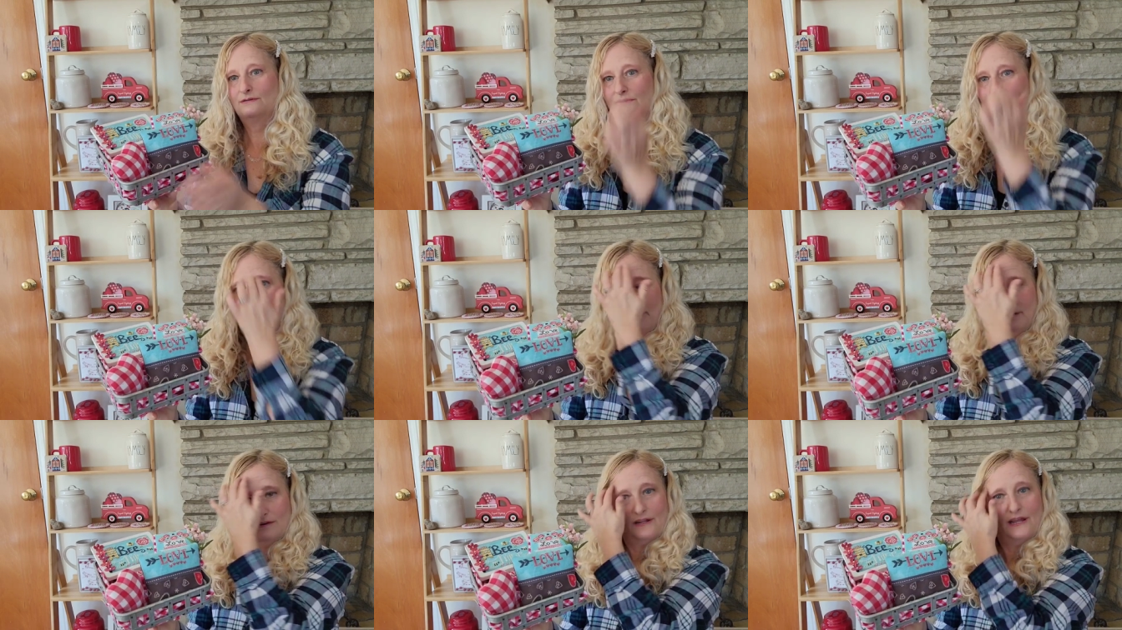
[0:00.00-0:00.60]

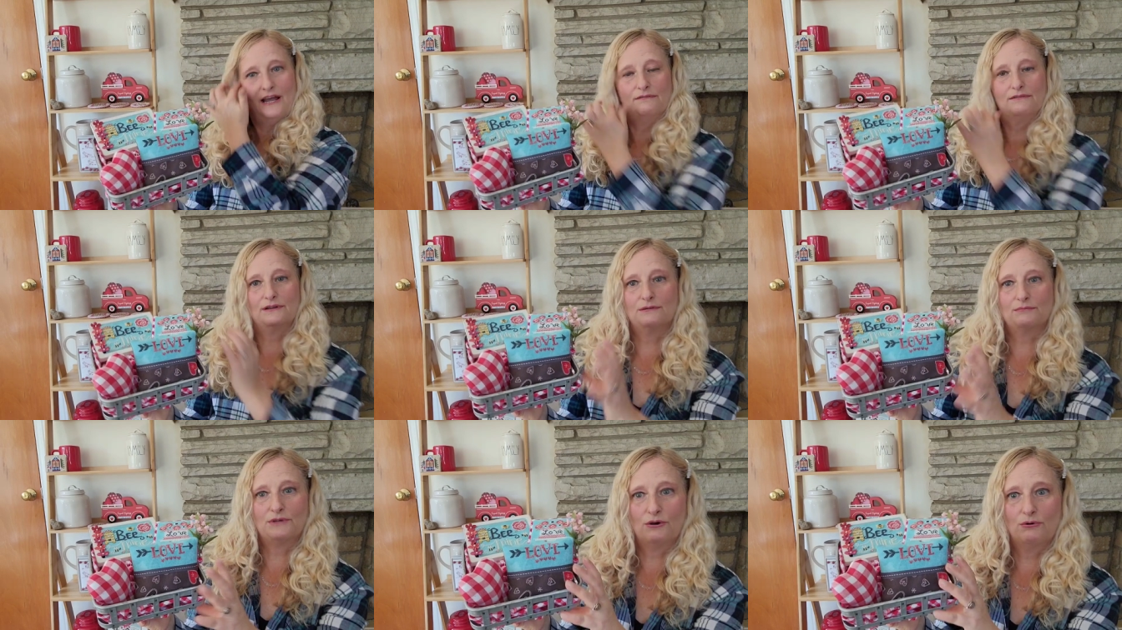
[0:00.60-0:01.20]
without
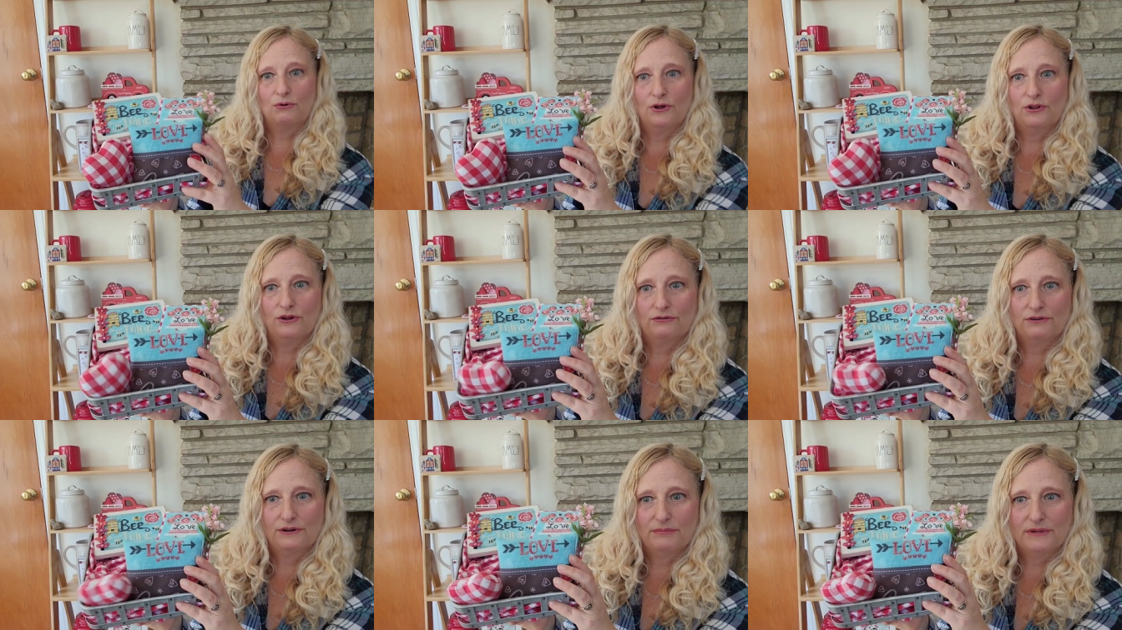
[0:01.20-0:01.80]
having them go all
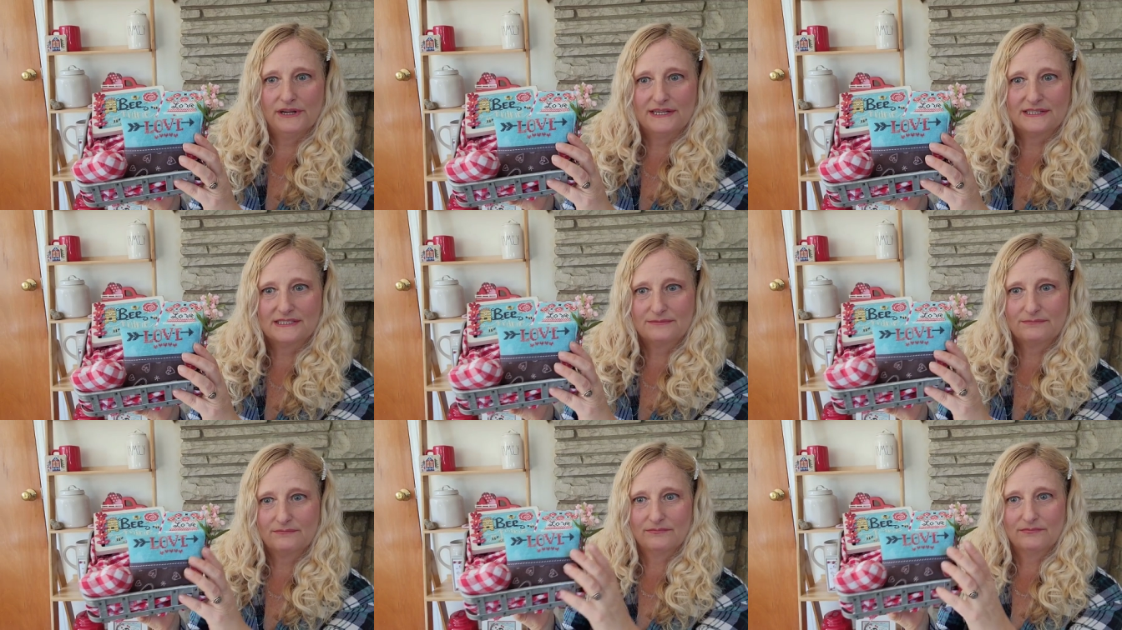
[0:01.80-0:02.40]
over the place.